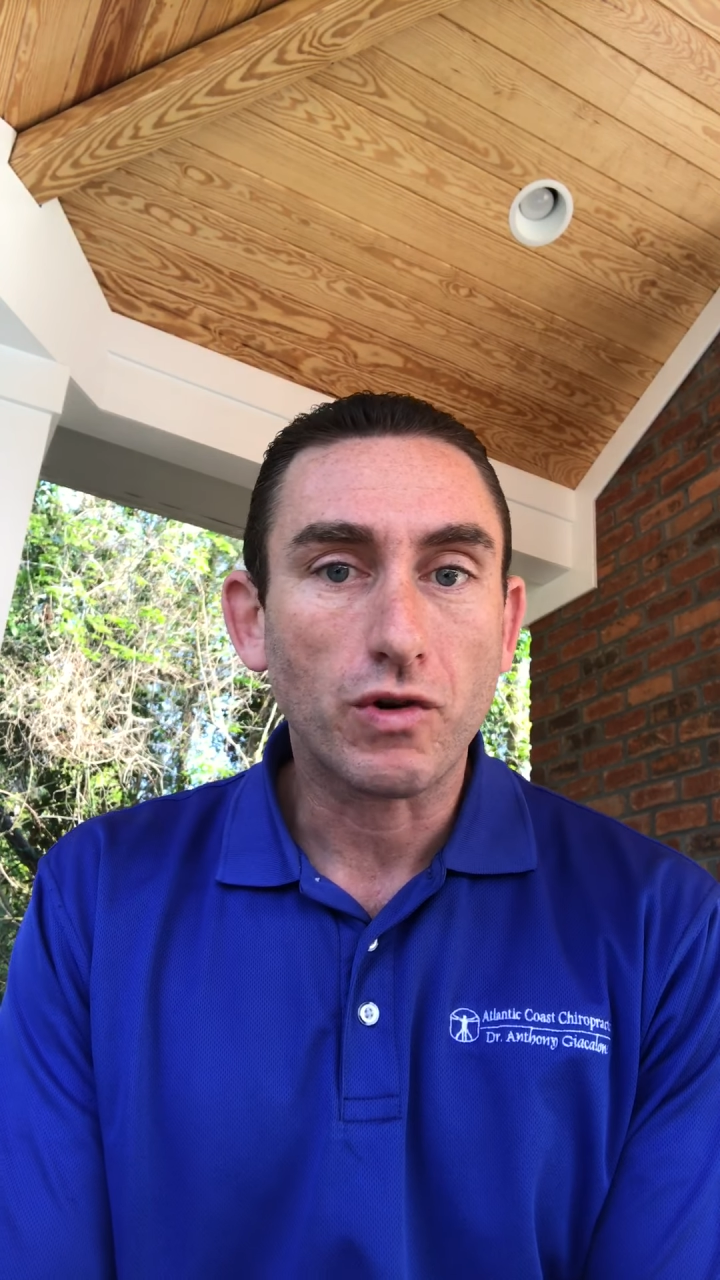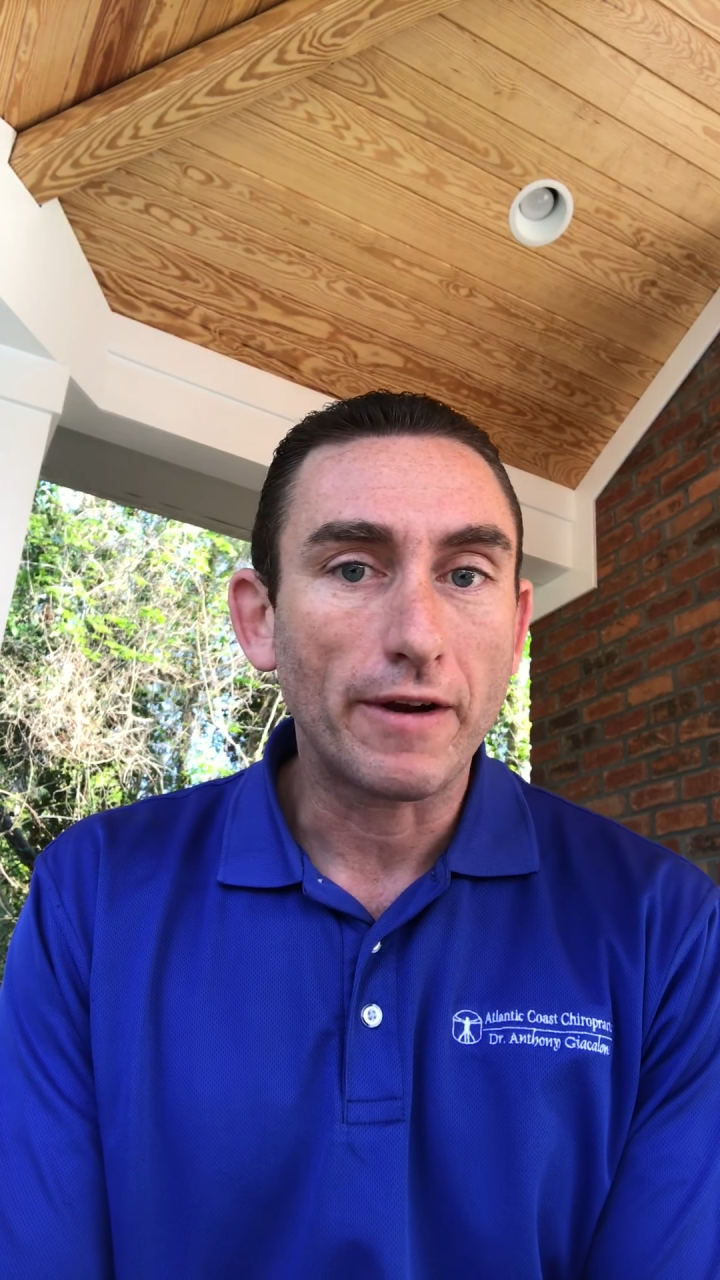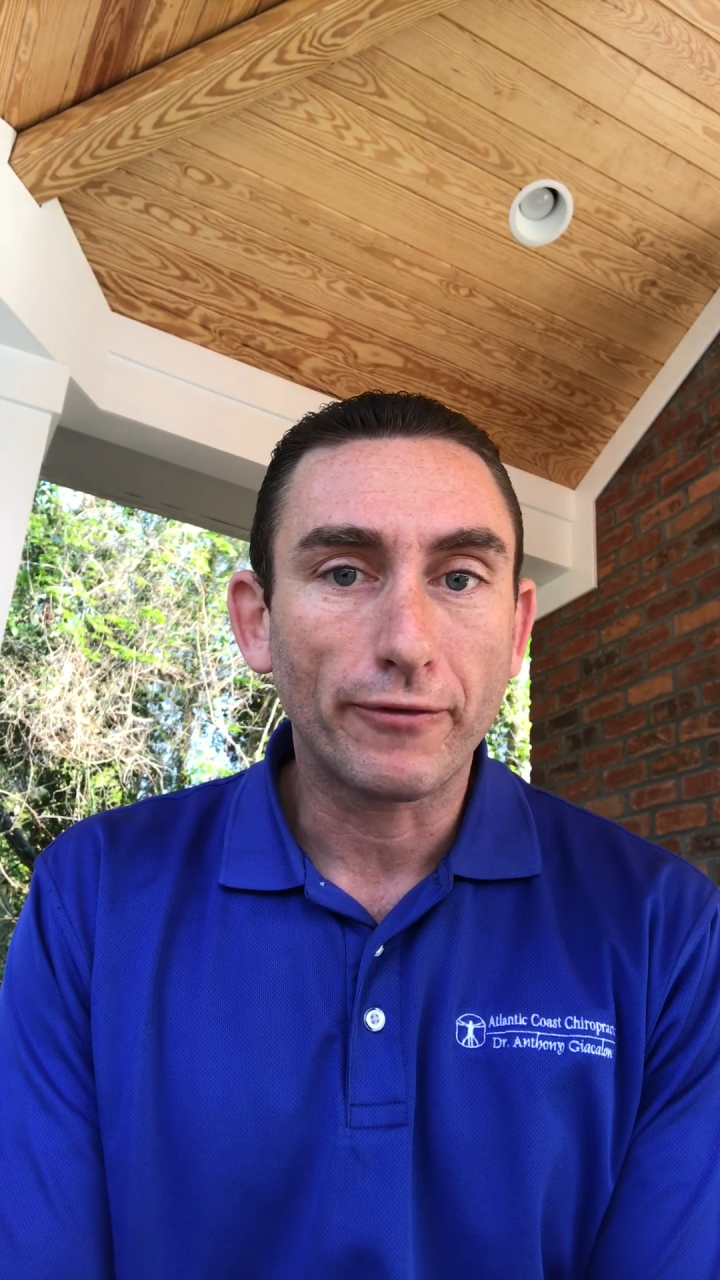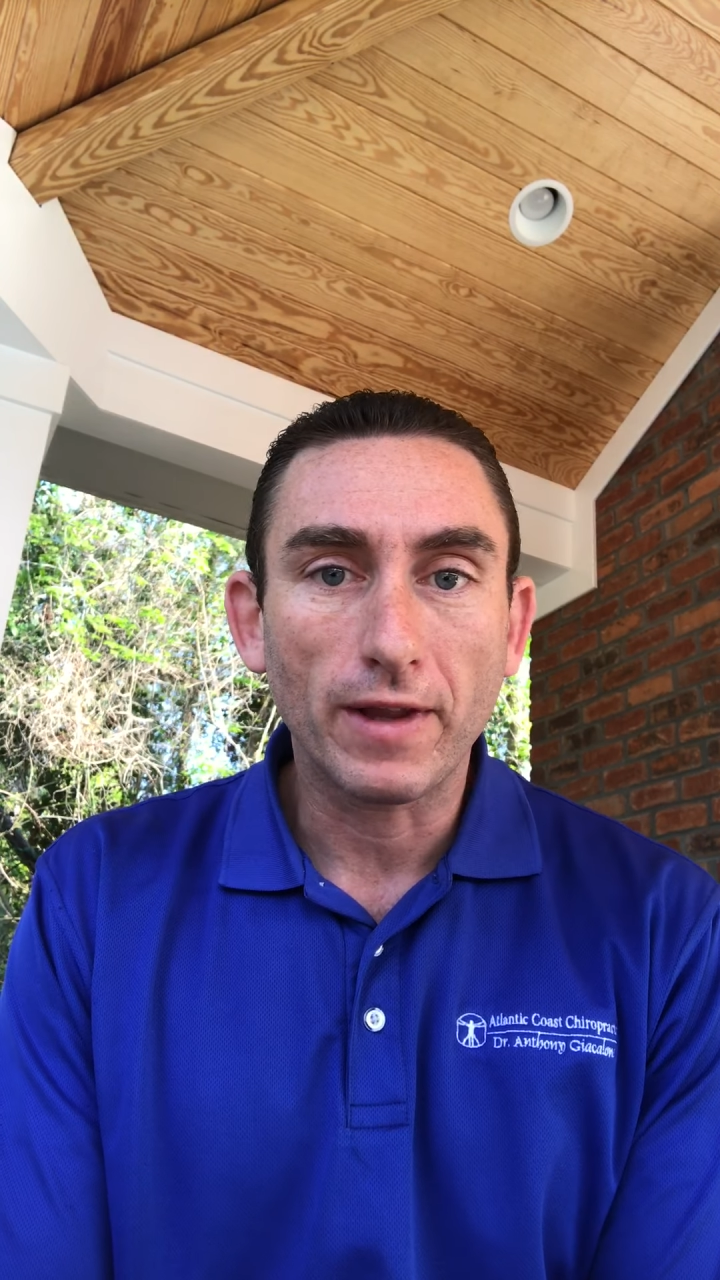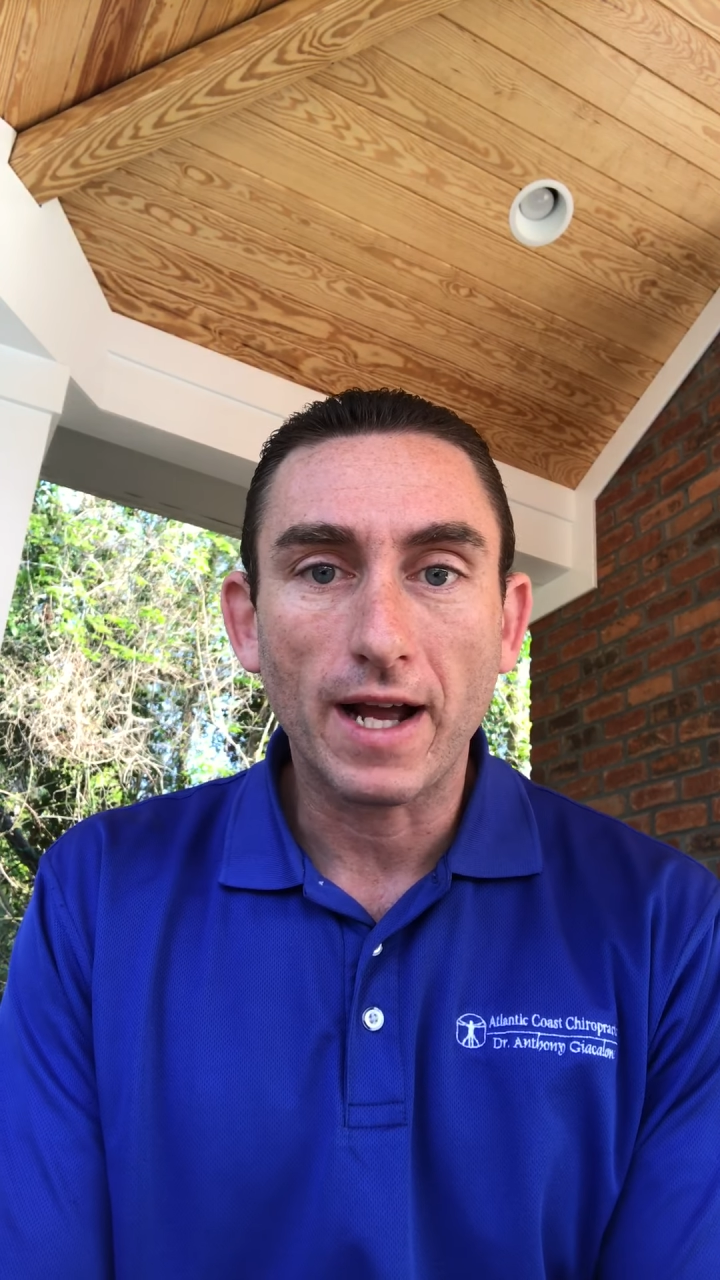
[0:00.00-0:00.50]

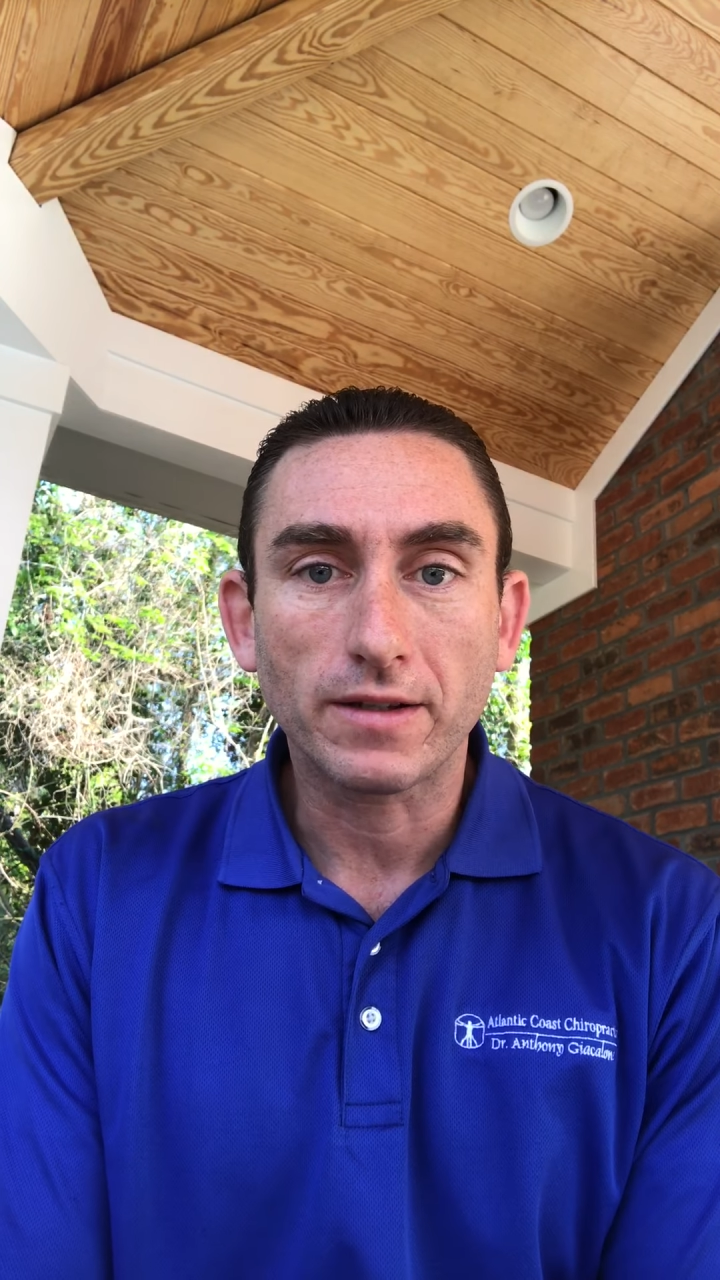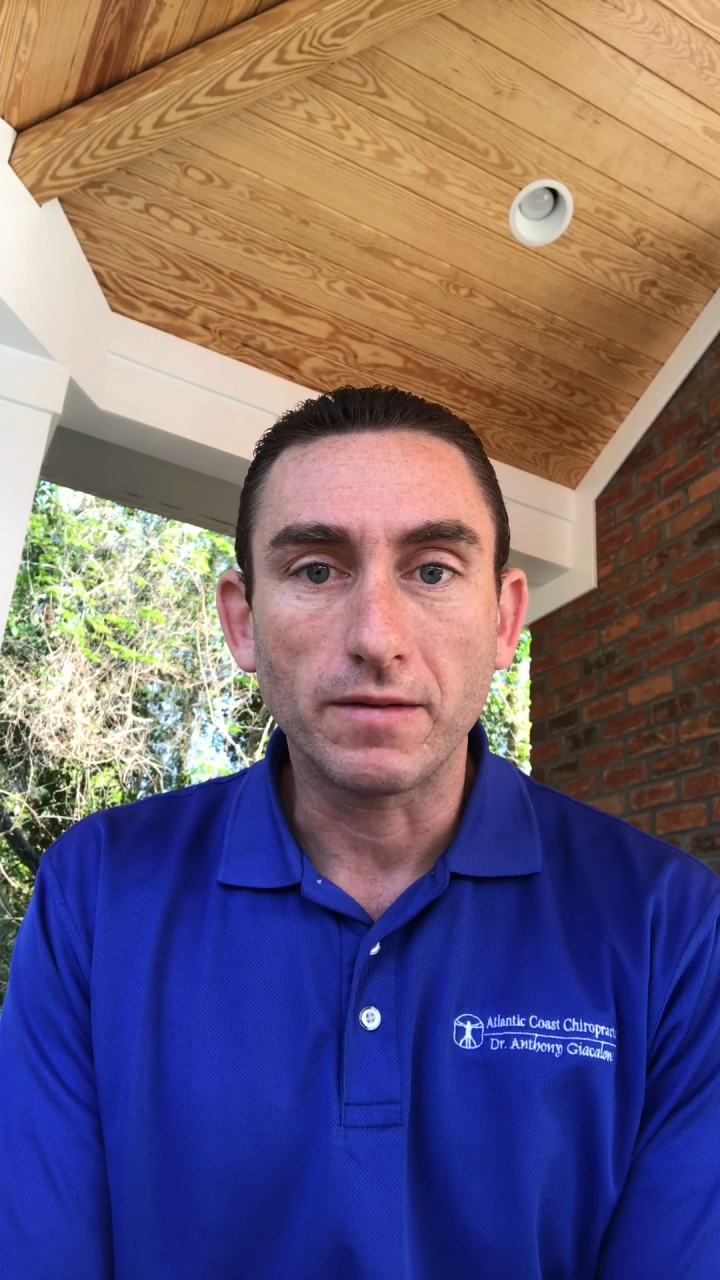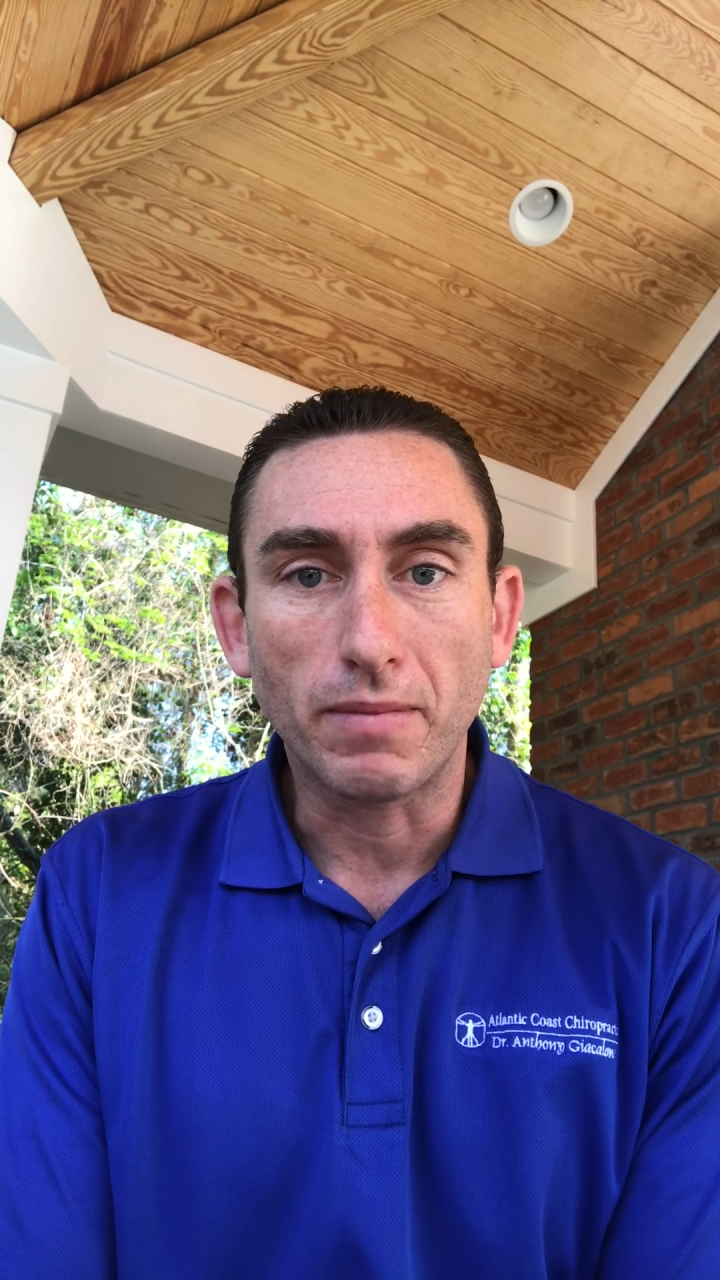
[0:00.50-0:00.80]
Triflex